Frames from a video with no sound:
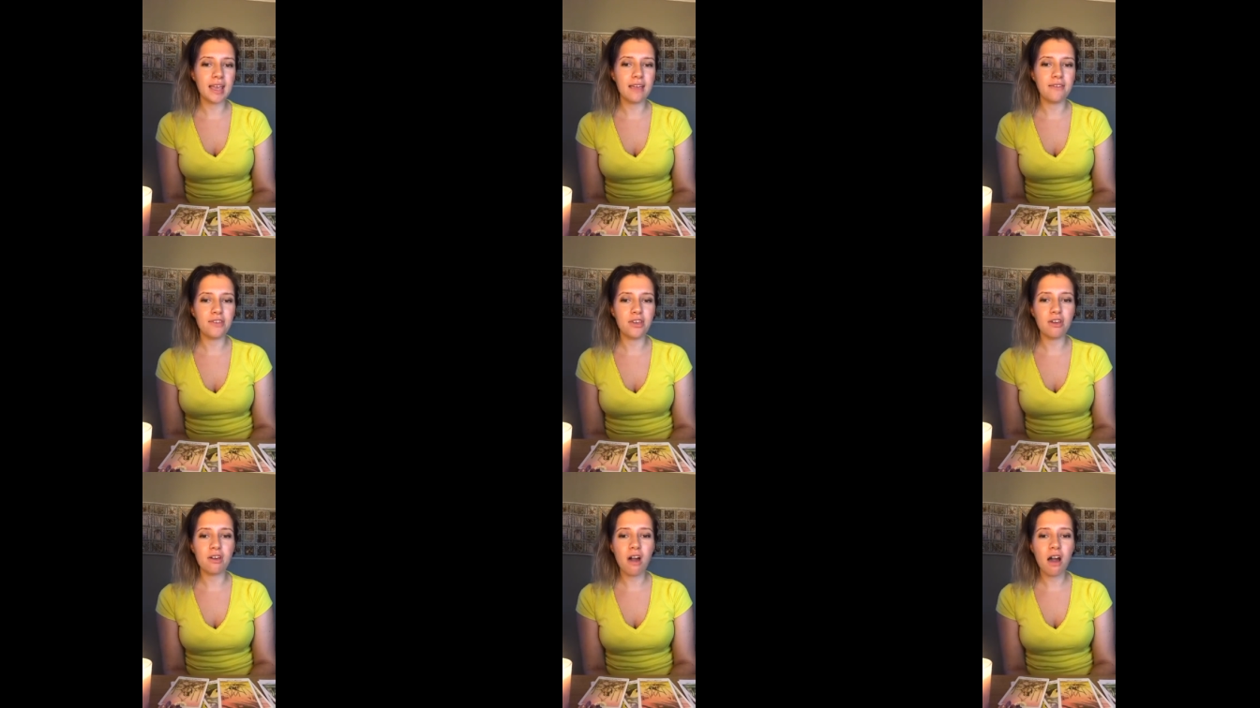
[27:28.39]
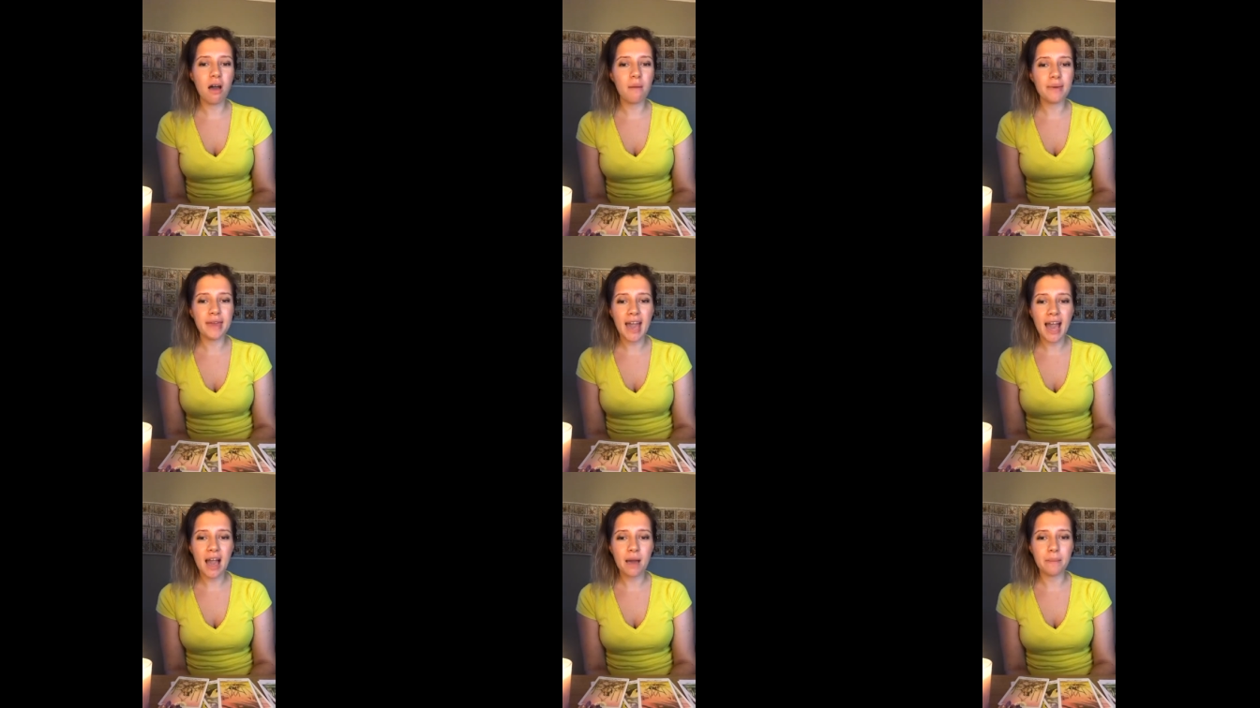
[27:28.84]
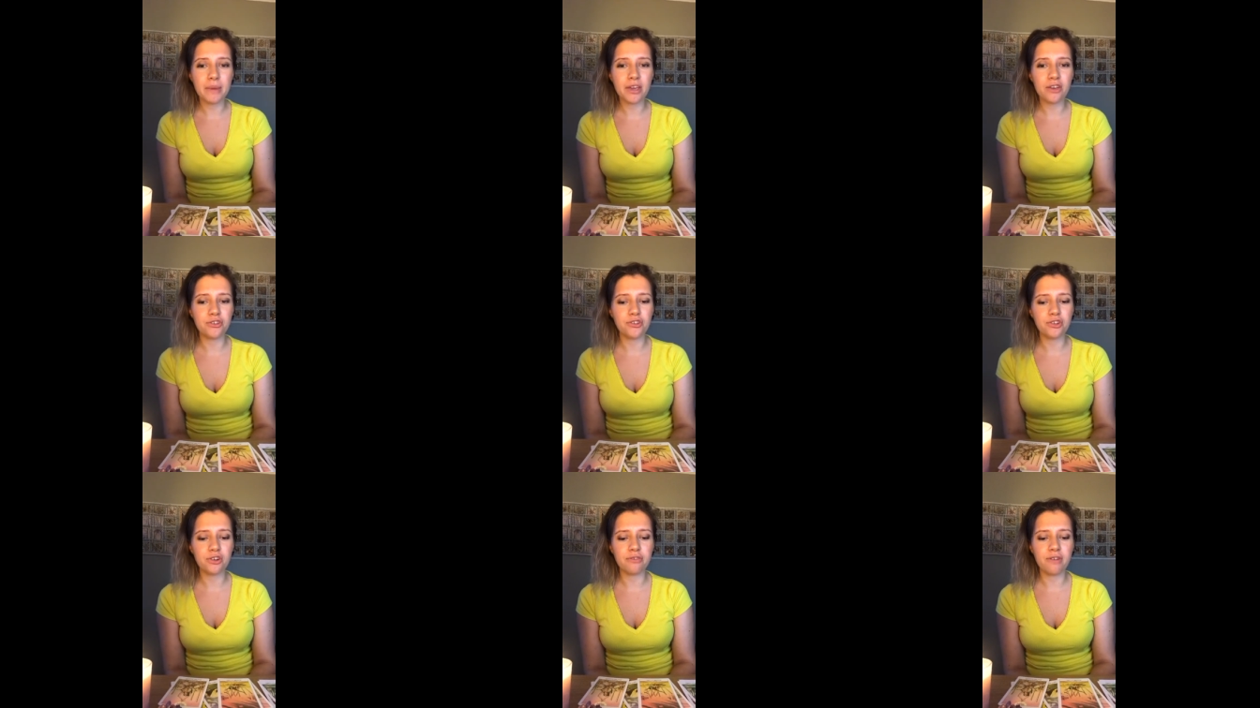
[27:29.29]
if you can't be happy
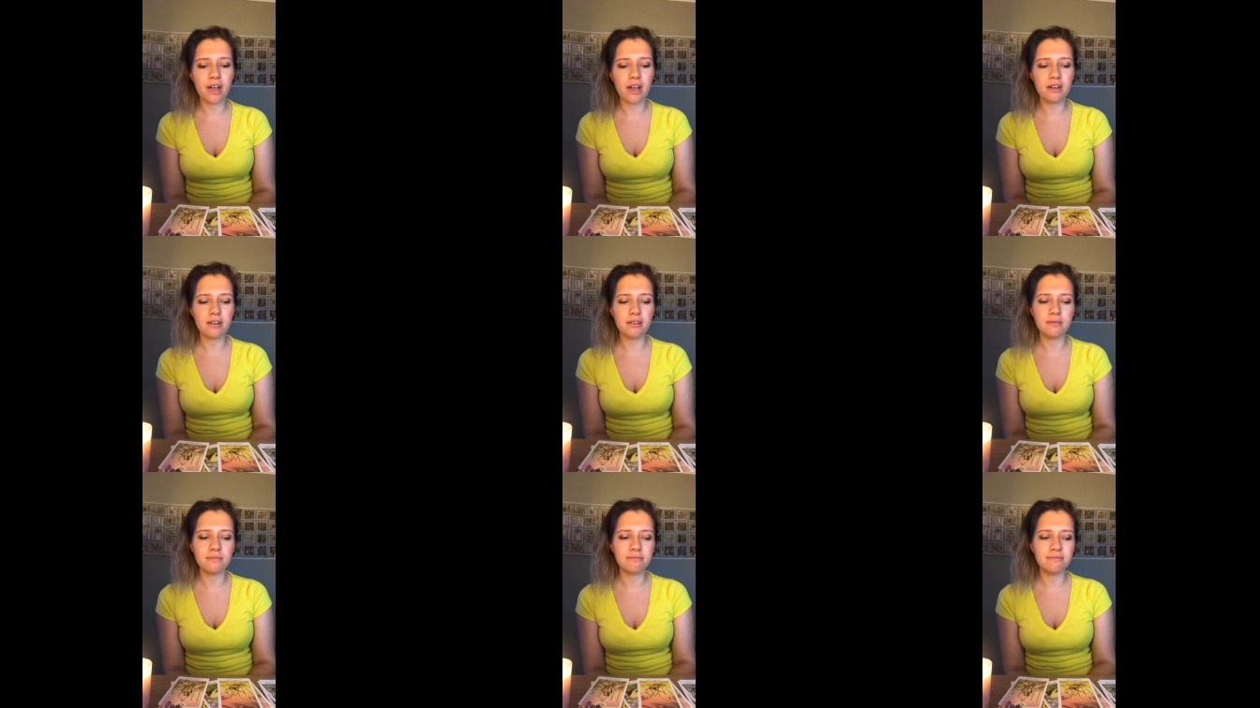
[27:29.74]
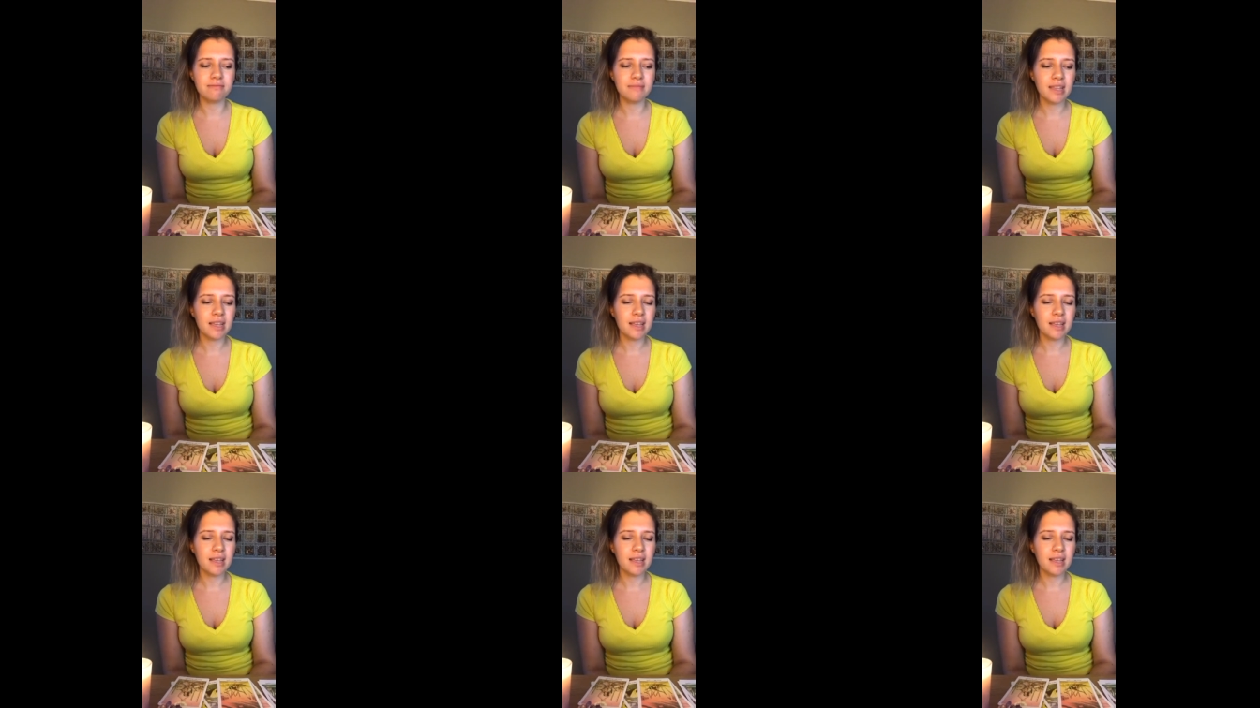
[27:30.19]
on your own,